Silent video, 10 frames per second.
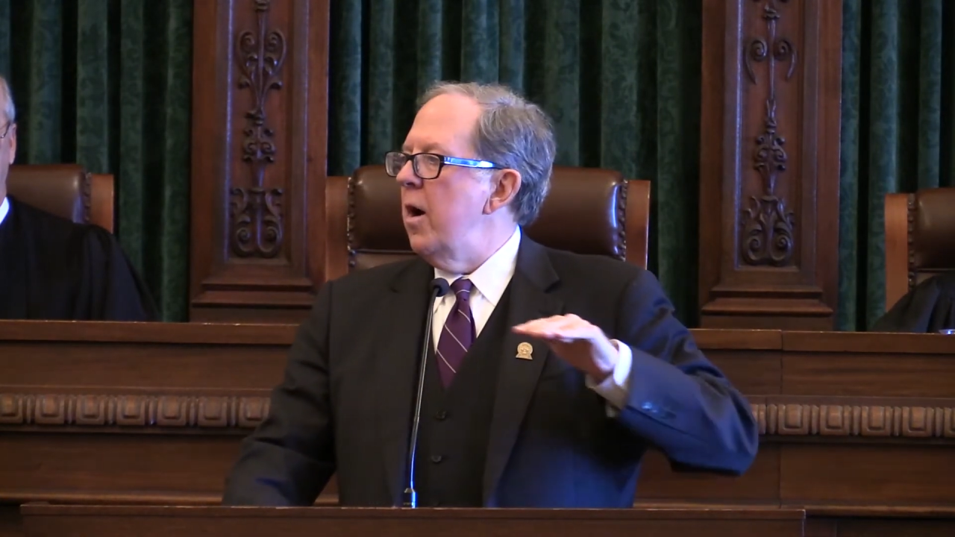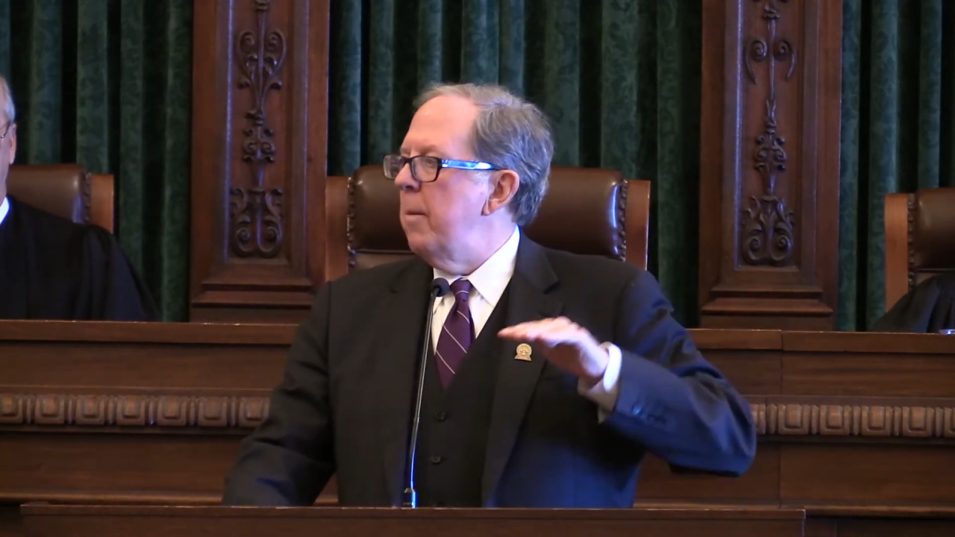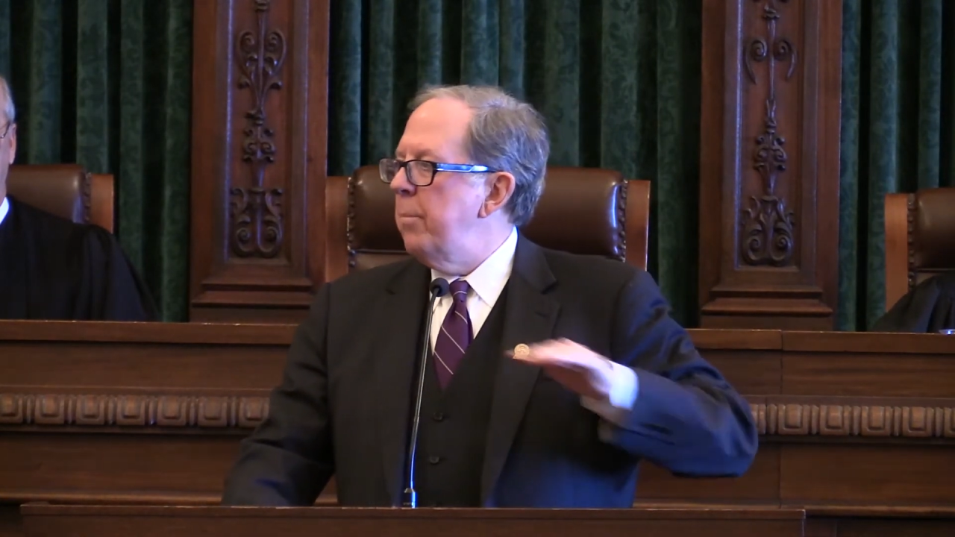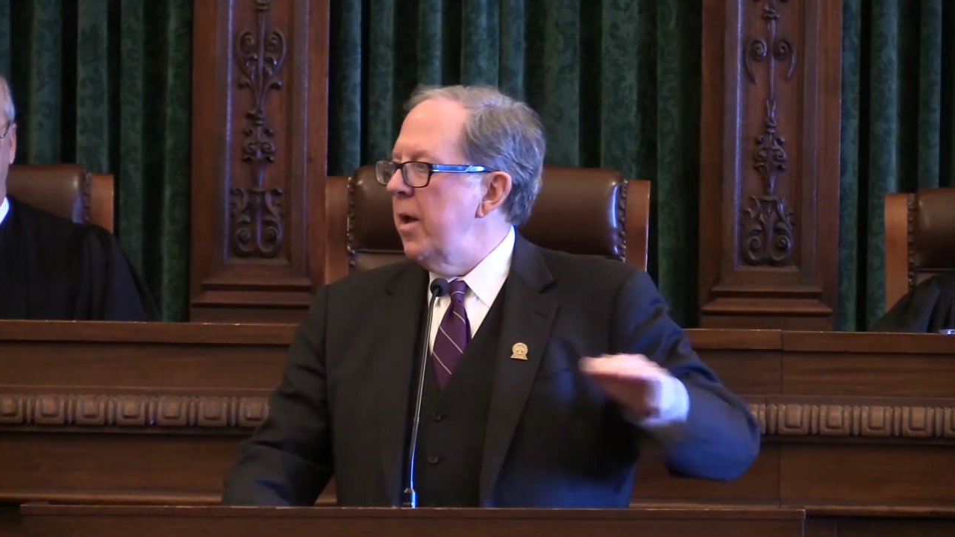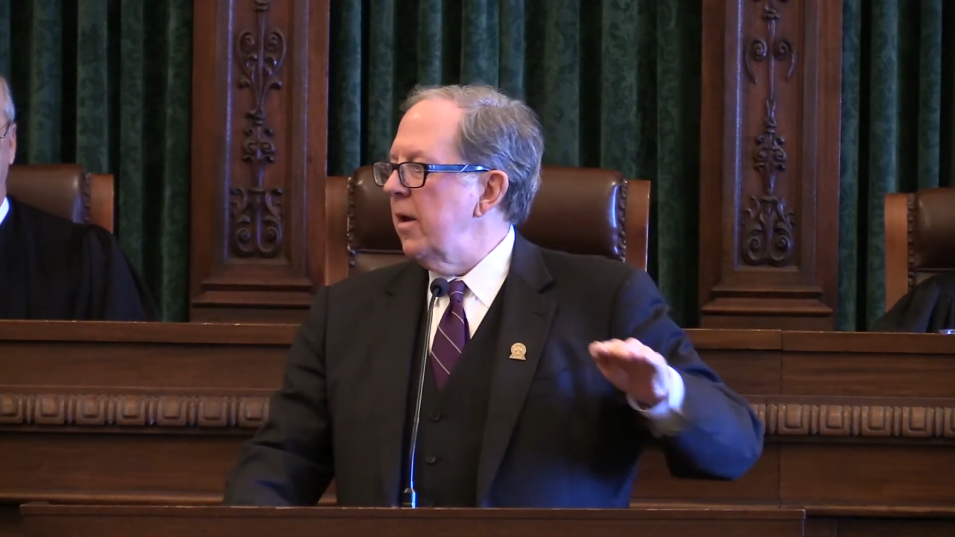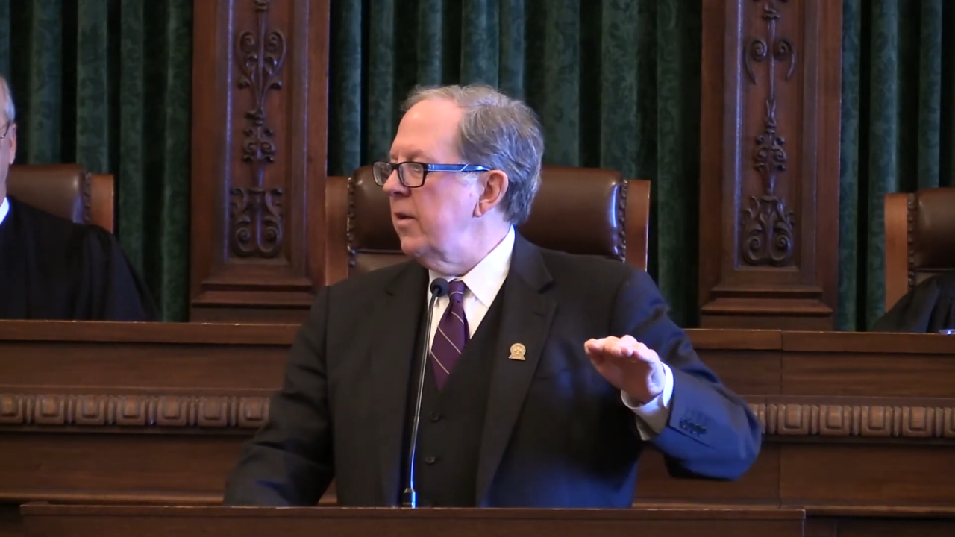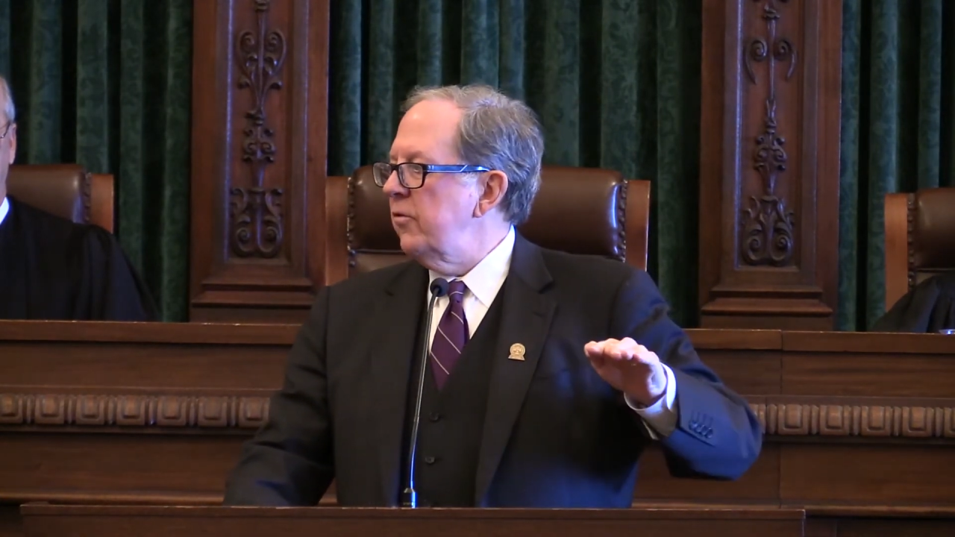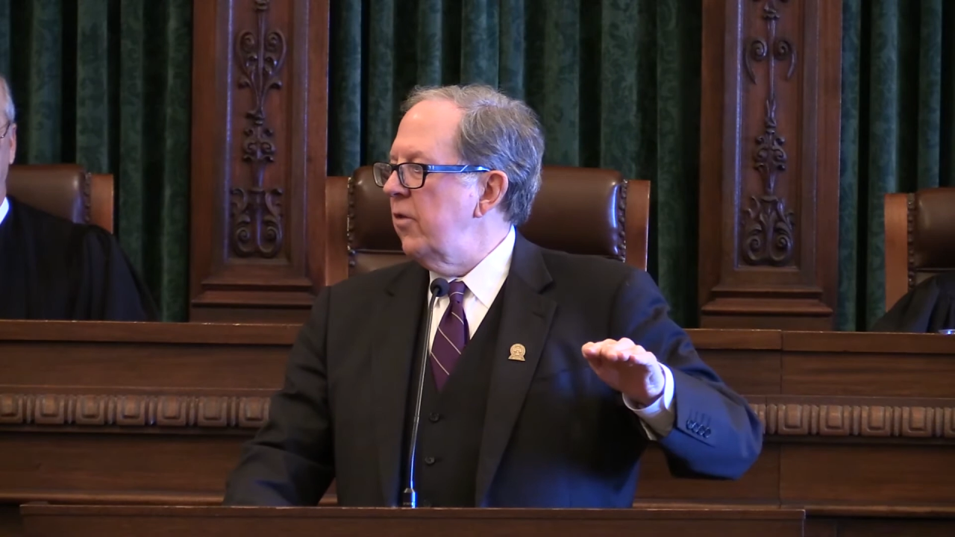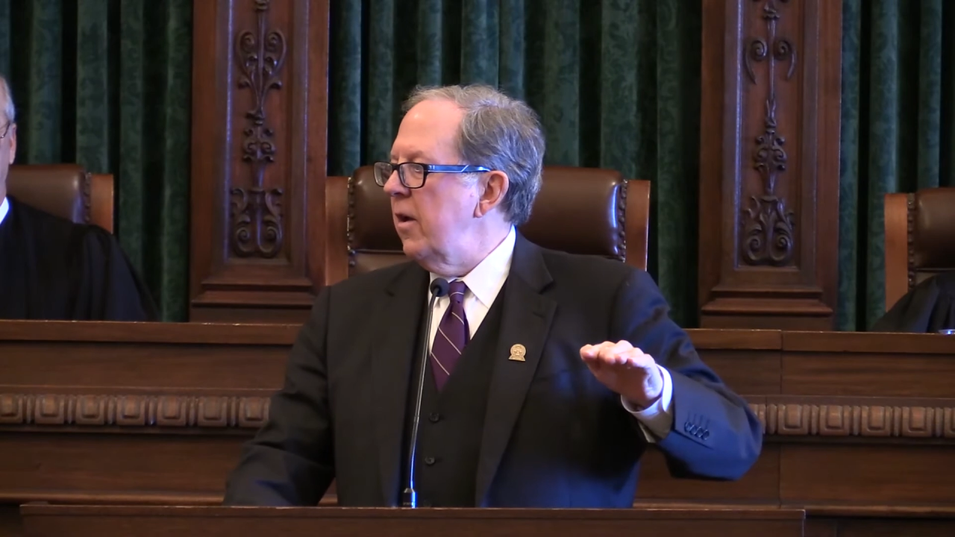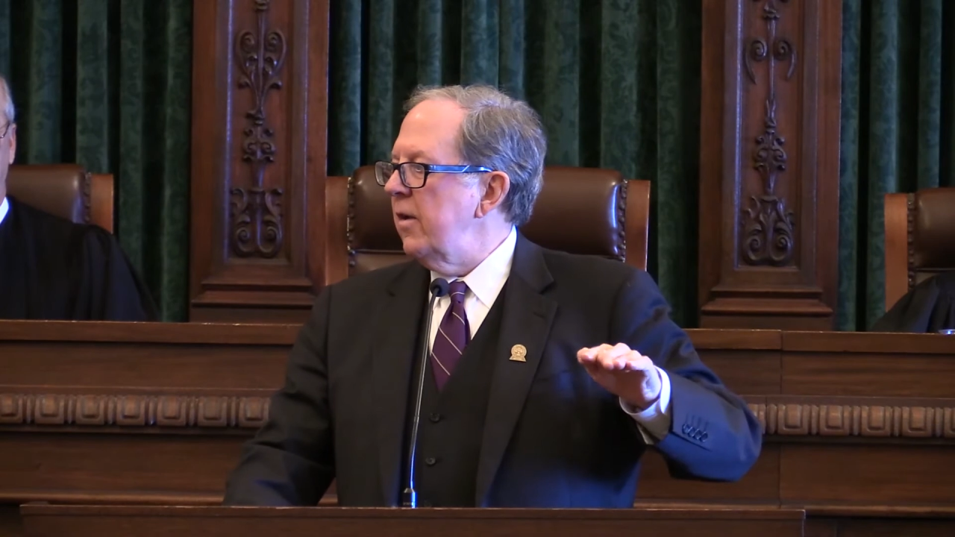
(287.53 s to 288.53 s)
appellate
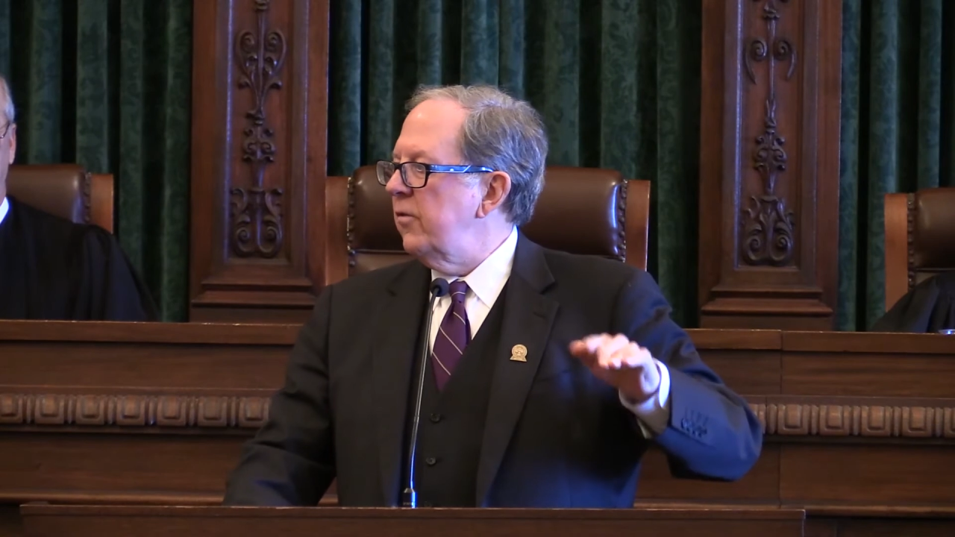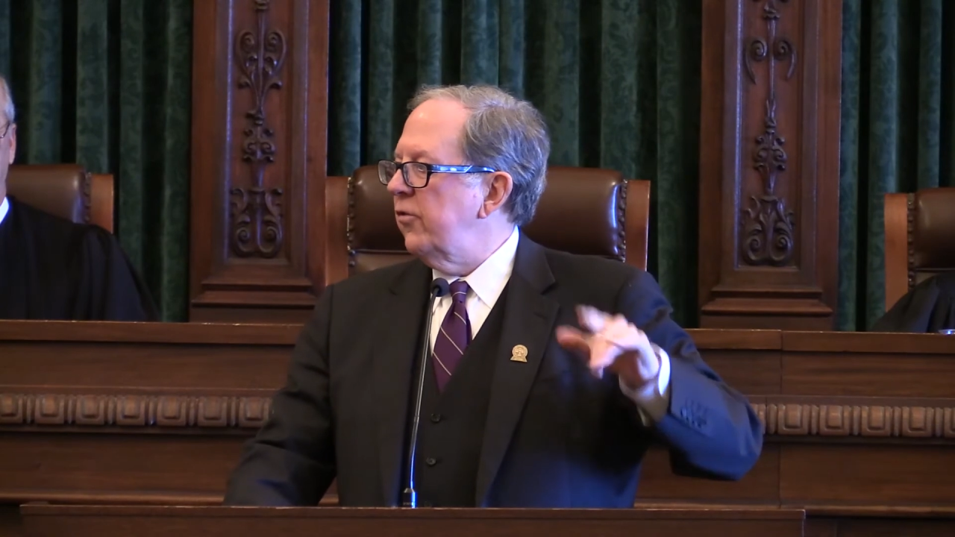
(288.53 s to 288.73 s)
judge